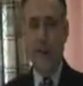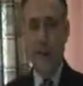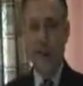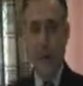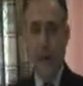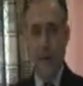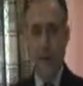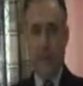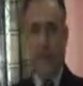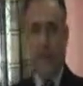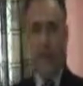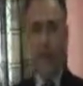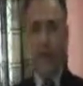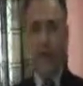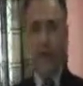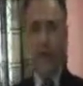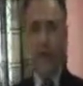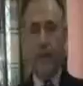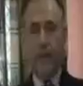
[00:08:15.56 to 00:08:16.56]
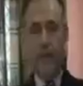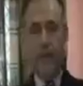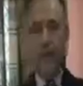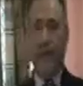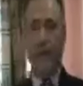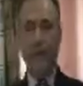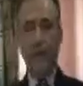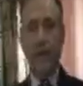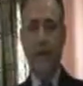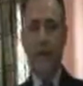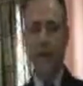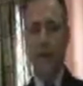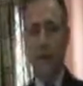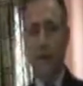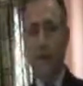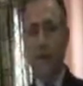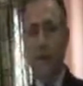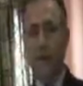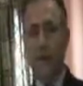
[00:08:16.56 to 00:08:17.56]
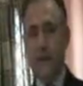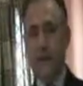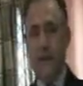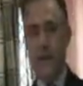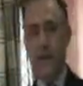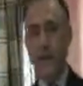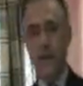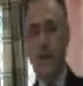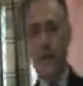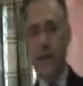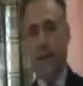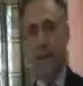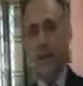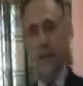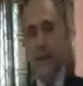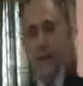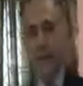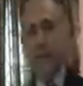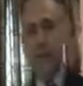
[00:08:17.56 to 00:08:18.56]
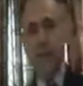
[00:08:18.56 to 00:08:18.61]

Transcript: light for camera and what will be the speed of the camera.